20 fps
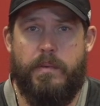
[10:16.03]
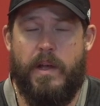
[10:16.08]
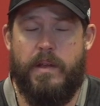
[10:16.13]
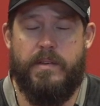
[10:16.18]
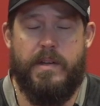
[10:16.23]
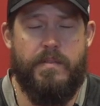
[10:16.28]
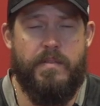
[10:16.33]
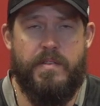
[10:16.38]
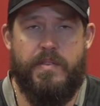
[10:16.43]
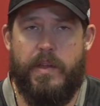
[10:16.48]

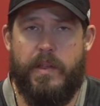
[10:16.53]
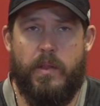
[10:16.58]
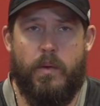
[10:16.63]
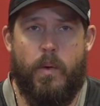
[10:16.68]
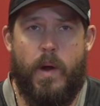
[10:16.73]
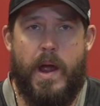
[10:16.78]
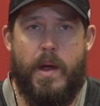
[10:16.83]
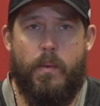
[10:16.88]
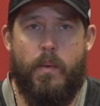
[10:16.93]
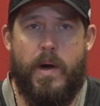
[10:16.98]
Does everything the
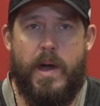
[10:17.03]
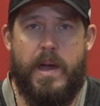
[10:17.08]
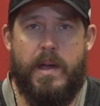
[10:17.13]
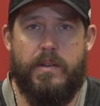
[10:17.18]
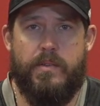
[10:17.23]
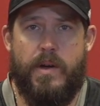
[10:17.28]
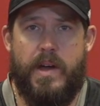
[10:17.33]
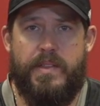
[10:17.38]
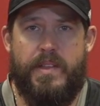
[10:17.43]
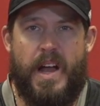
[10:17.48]
right
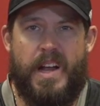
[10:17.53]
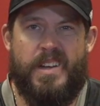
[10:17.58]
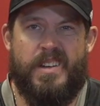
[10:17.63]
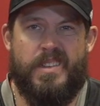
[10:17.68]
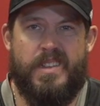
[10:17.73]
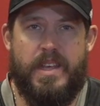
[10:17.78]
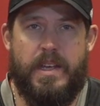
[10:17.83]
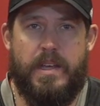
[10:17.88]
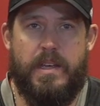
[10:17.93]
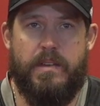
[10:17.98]
way. So I
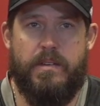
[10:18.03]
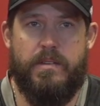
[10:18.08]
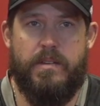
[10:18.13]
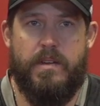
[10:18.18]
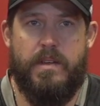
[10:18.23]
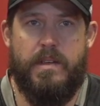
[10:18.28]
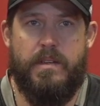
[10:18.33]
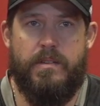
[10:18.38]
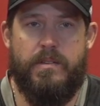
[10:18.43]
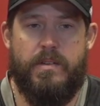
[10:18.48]
just think
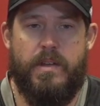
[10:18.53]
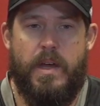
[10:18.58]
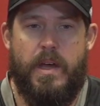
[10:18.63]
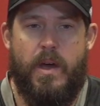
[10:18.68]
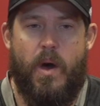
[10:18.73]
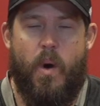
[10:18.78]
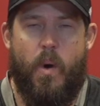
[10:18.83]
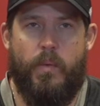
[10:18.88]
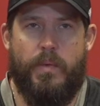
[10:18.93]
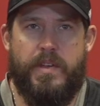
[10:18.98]
he's
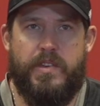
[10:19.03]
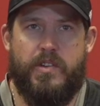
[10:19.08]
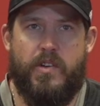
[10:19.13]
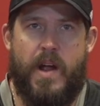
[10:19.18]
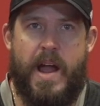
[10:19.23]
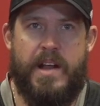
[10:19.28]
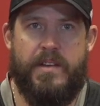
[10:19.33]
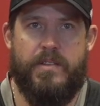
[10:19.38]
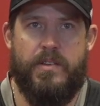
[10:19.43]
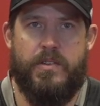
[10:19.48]
only
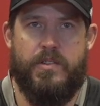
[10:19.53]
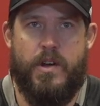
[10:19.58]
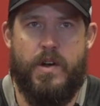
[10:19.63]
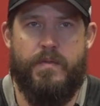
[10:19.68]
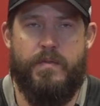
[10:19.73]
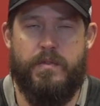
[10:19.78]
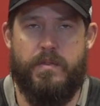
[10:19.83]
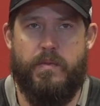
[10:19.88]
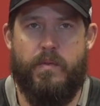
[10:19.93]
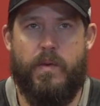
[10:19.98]
scratched the
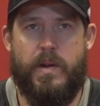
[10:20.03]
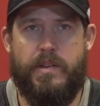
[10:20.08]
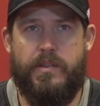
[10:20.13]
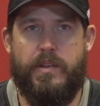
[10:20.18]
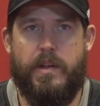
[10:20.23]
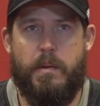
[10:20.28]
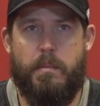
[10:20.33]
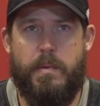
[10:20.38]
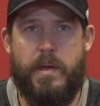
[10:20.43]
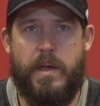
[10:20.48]
surface of what he's
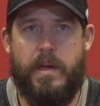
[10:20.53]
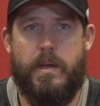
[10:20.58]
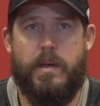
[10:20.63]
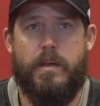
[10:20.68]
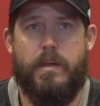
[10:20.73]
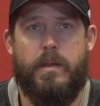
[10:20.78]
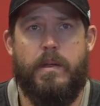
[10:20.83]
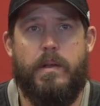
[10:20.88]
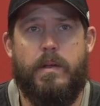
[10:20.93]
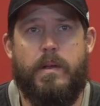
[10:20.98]
going to be.